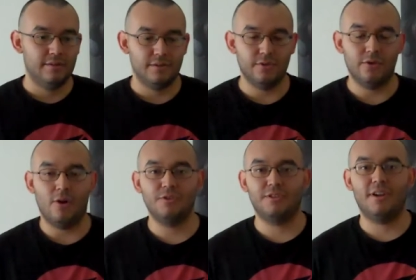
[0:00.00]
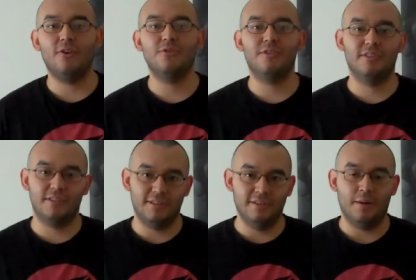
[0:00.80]
so I'll, I'll
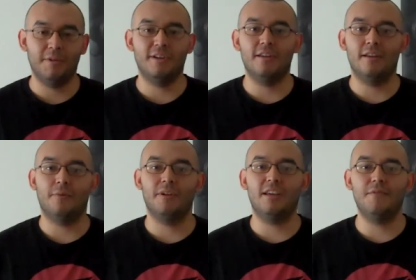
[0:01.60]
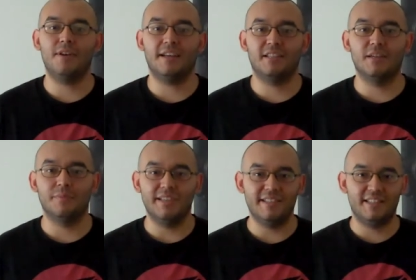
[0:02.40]
I'm gonna I'm gonna give you guys a
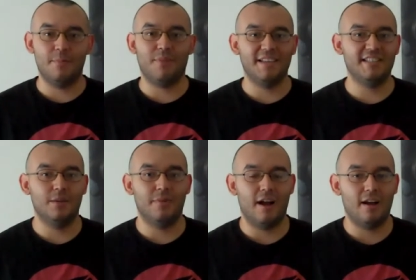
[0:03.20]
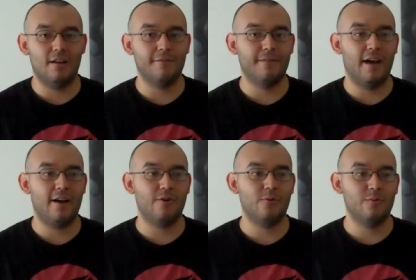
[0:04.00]
complete step-by-step how of
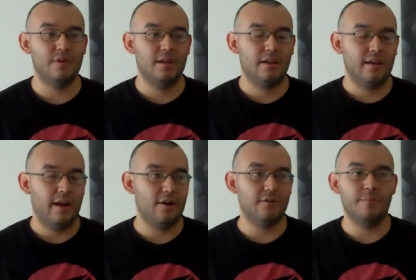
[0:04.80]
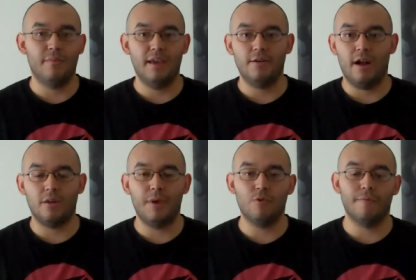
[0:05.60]
how how to make how
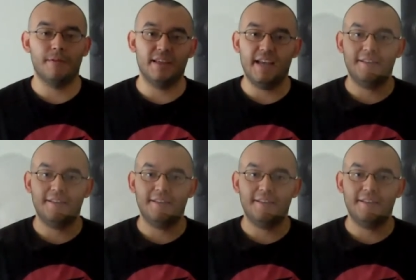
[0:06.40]
to make one from the